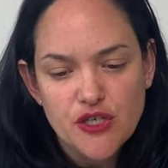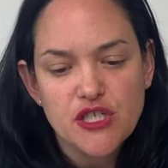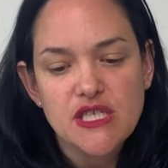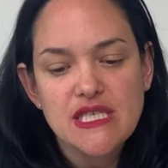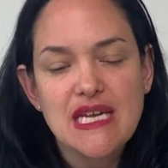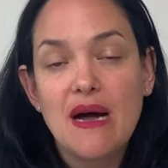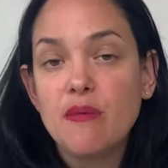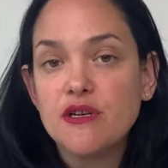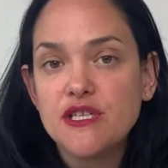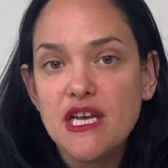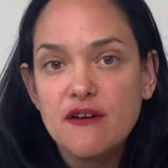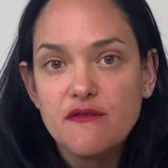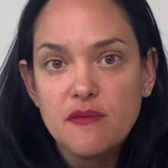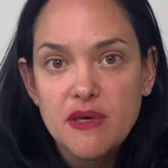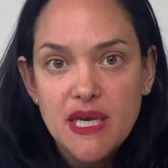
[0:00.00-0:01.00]
to establish
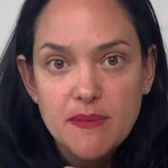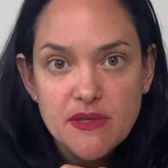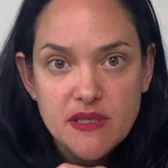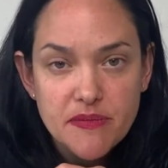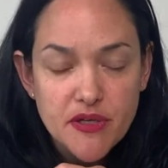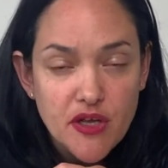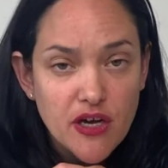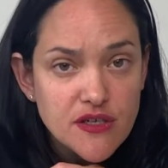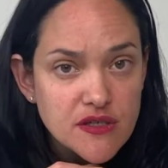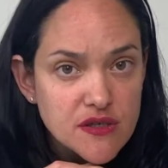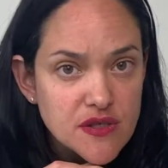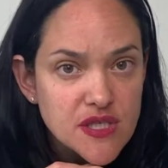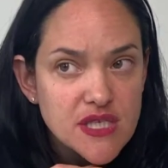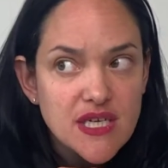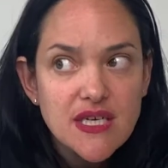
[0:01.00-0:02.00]
that from an epidemiological
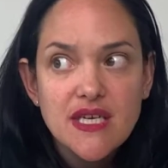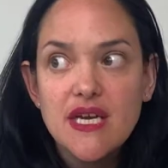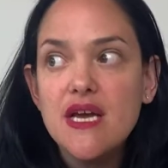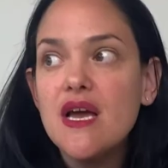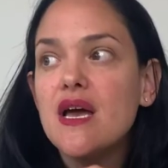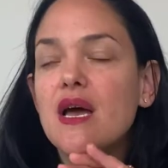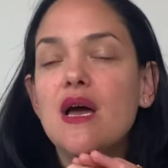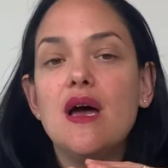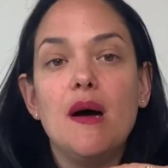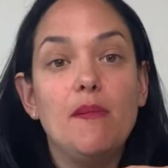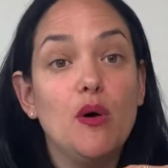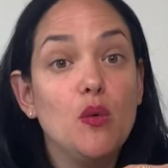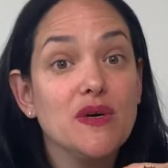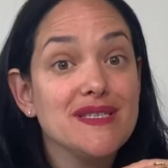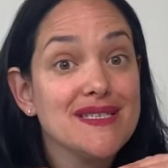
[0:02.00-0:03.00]
study, but
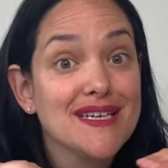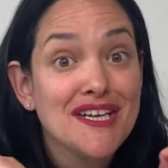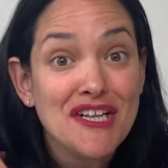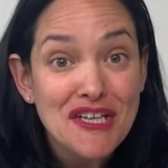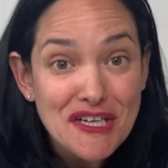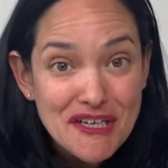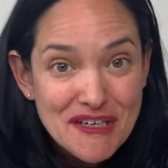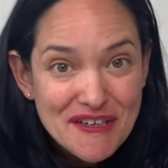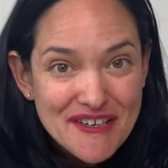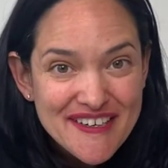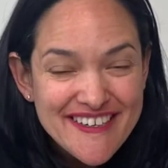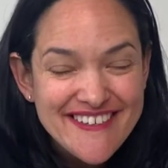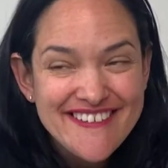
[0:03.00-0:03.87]
what's clear